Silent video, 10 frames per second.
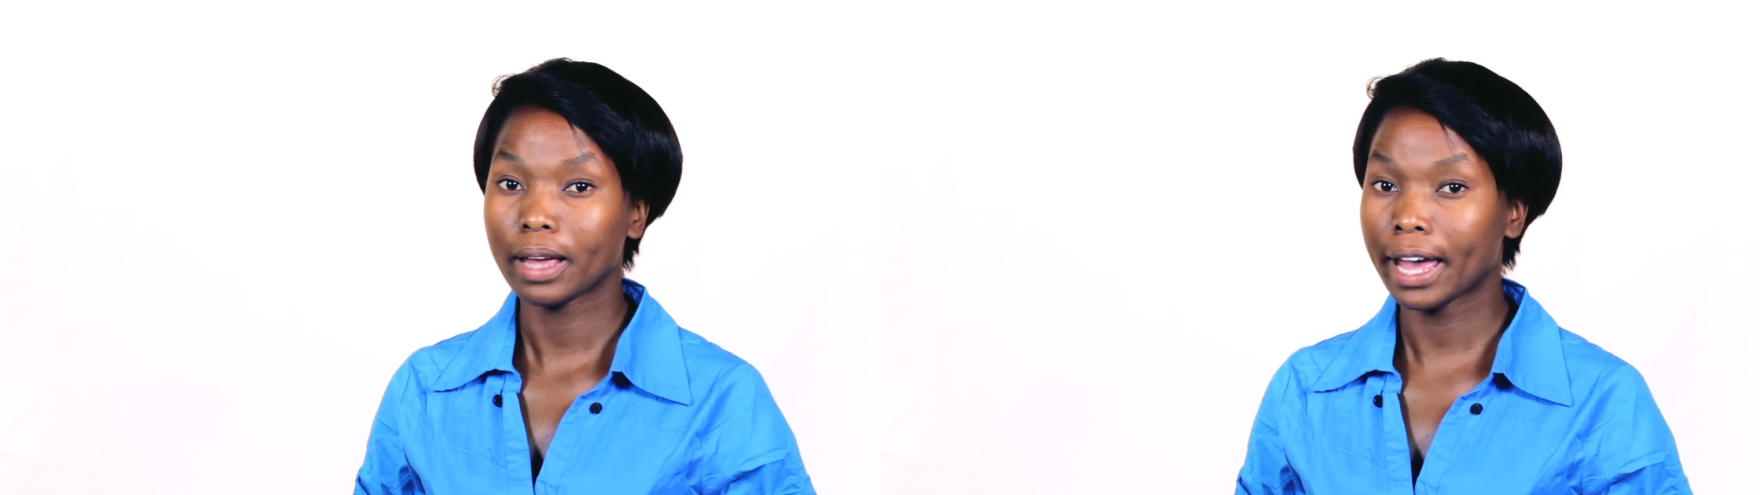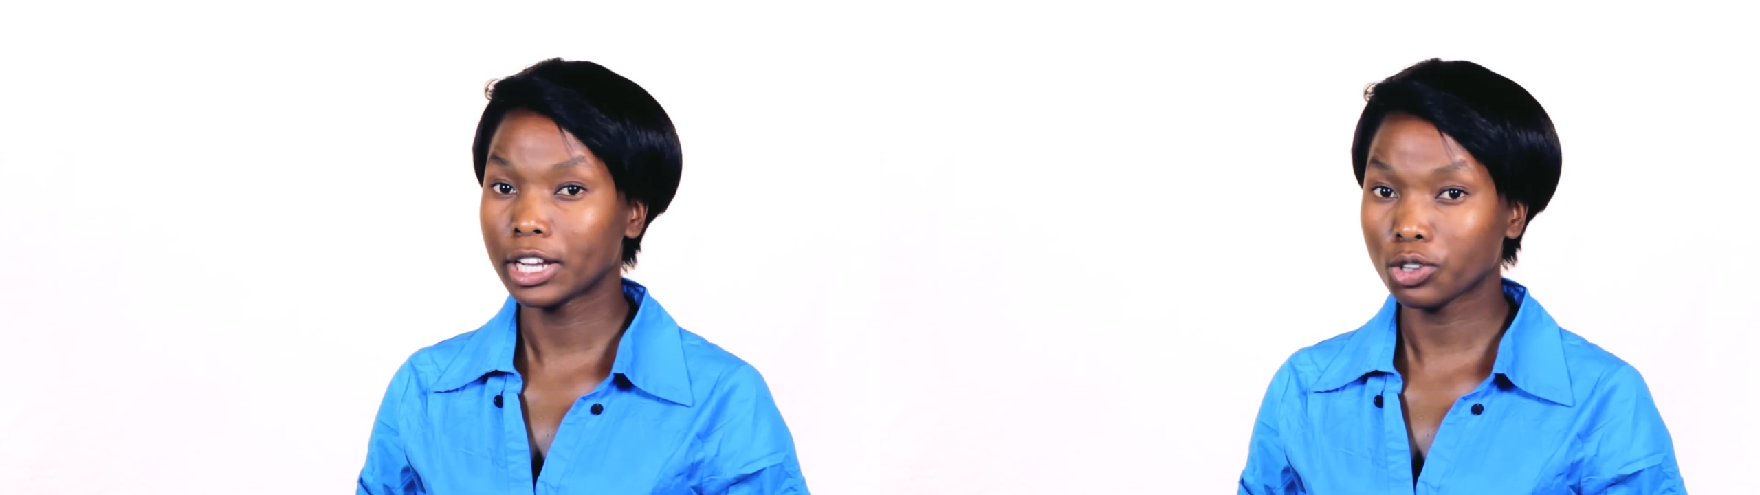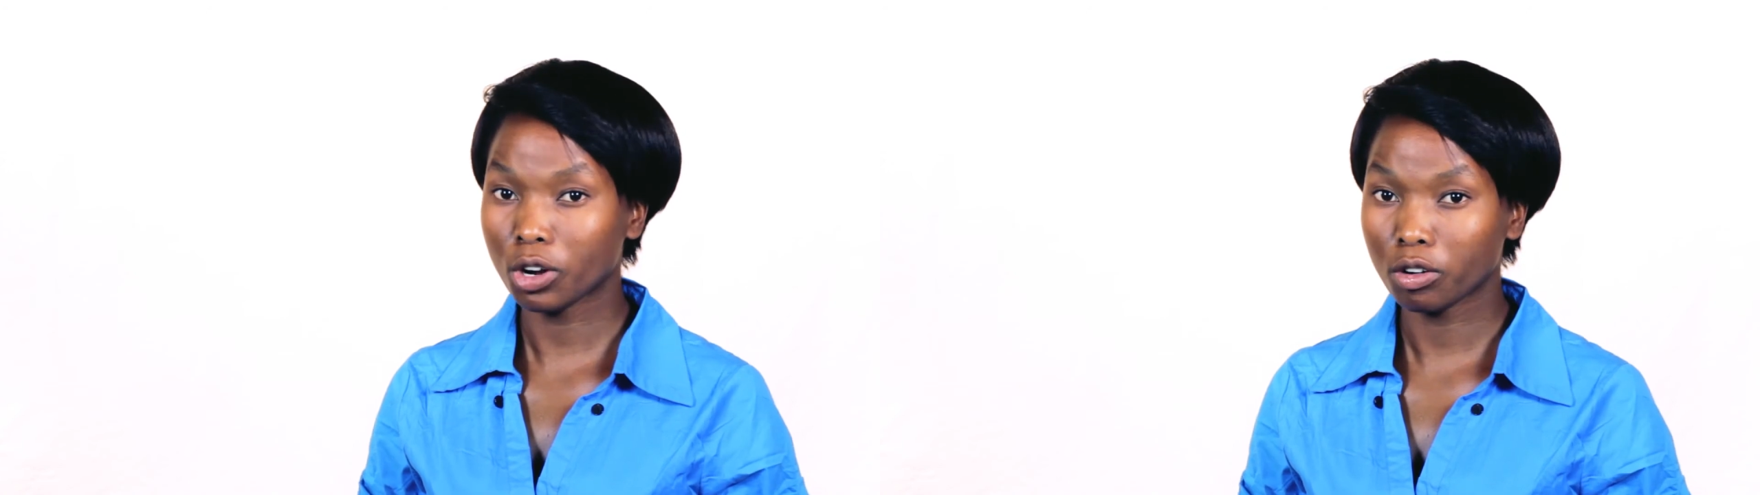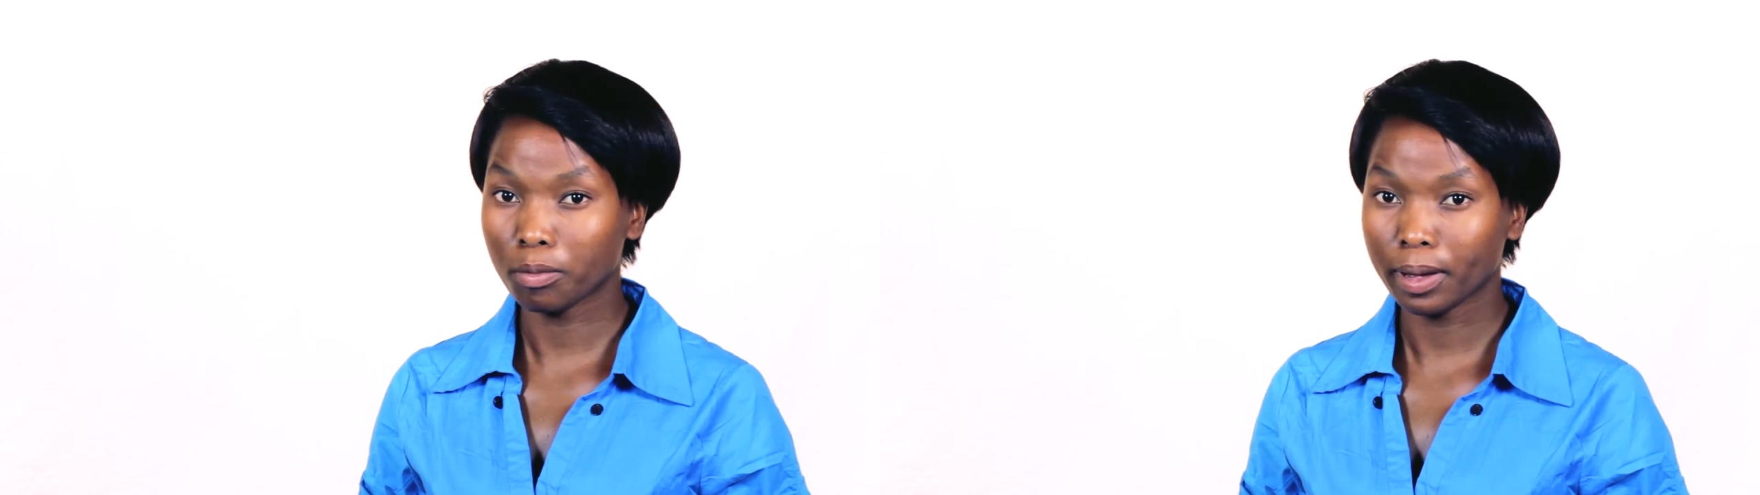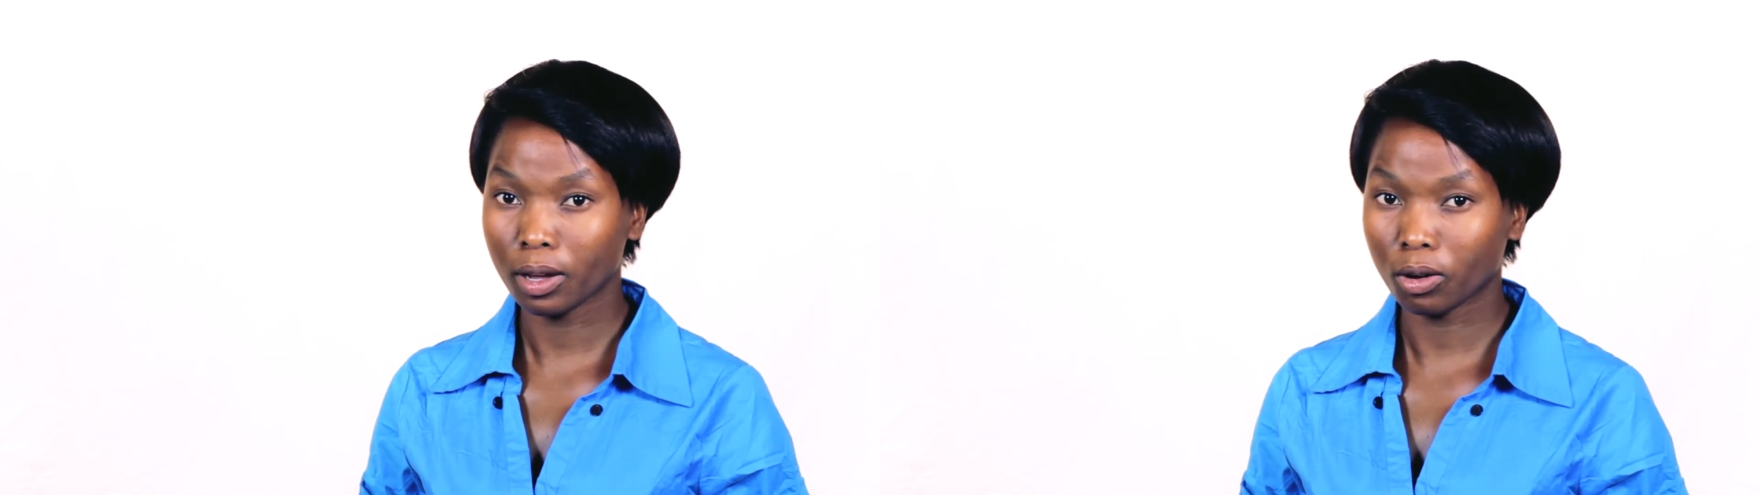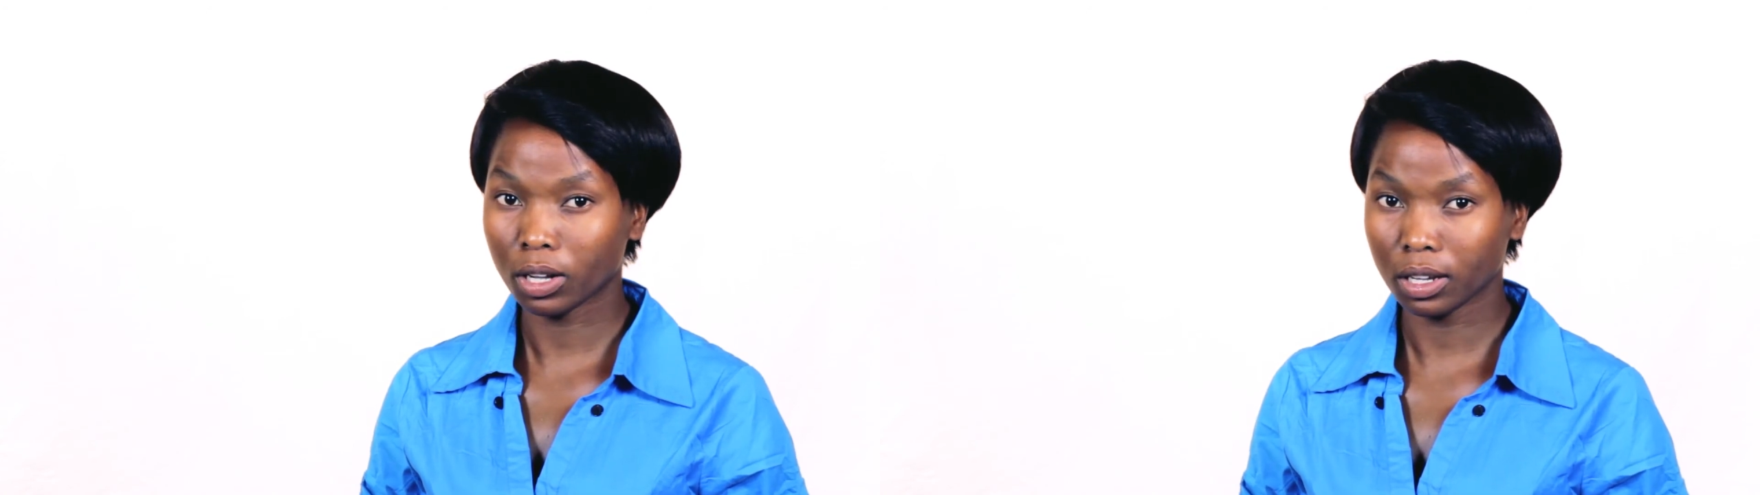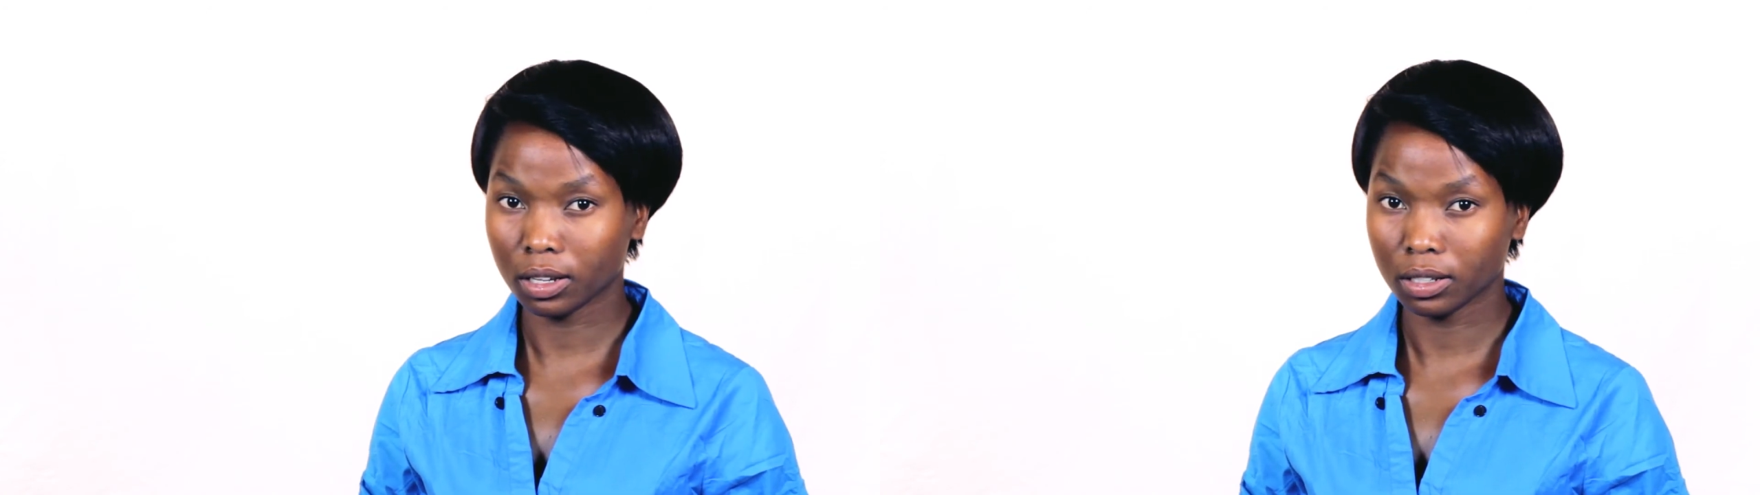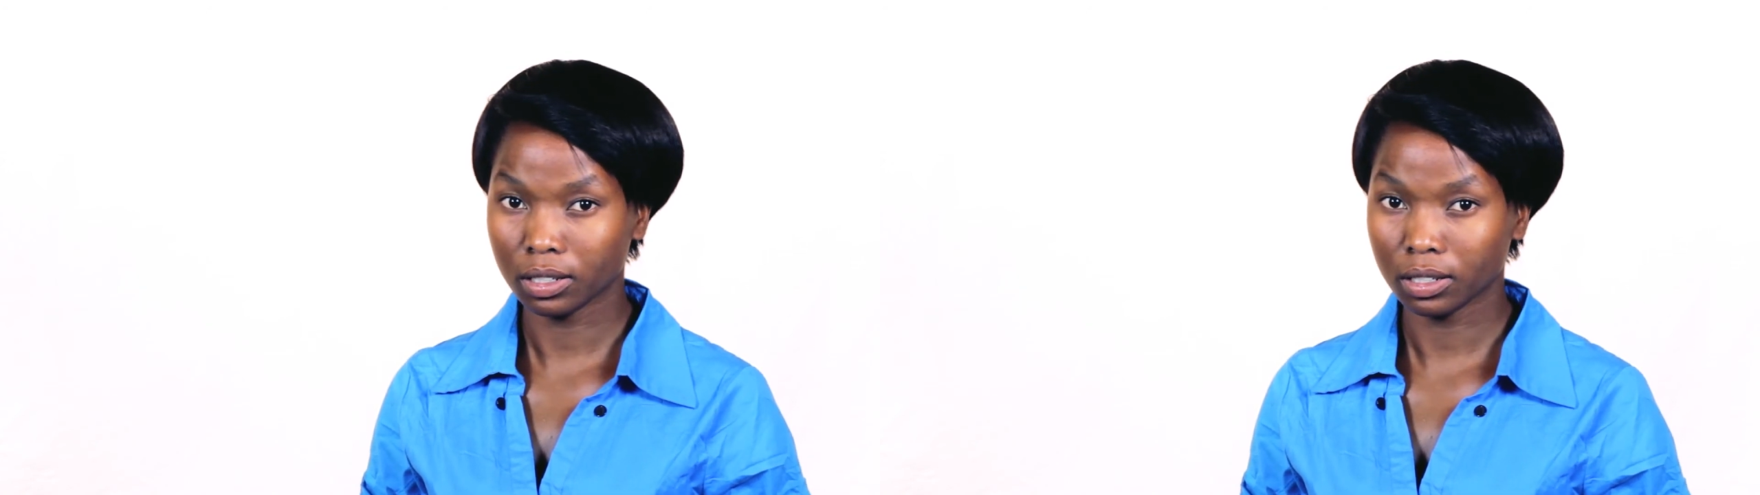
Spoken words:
and/or repair occur,